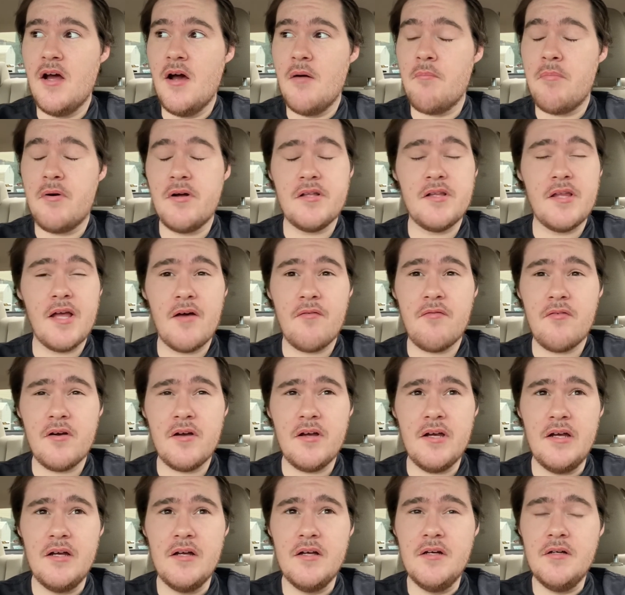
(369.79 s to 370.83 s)
but it
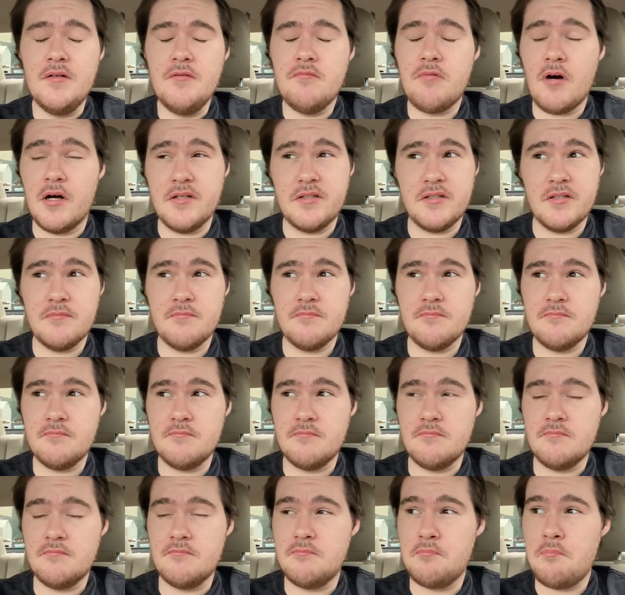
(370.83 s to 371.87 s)
definitely wasn't
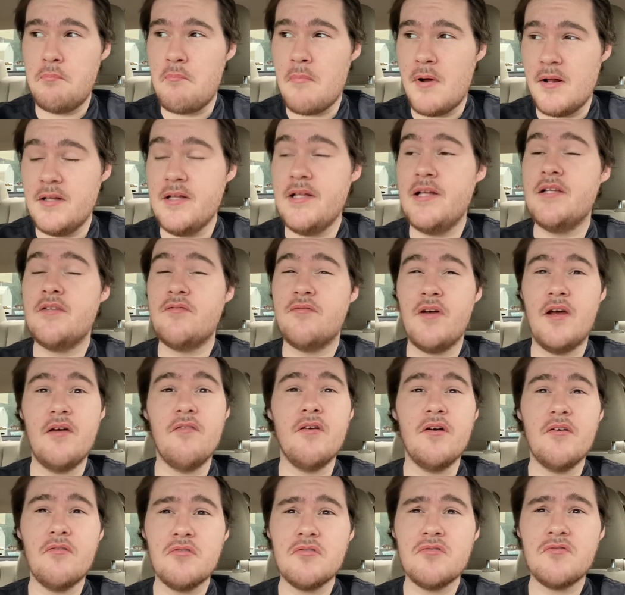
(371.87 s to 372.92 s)
my least
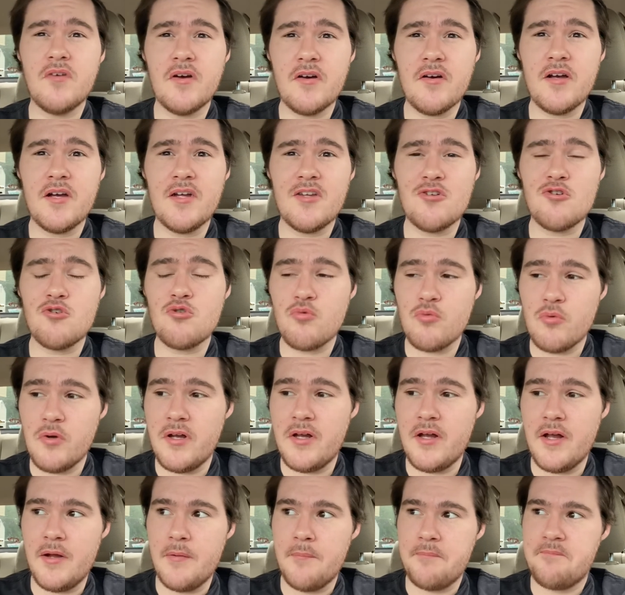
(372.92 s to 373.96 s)
favorite. It was very
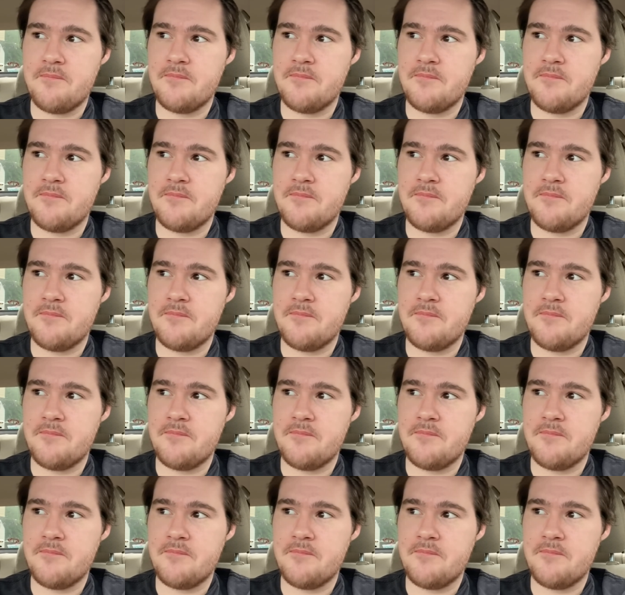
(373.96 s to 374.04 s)
intriguing.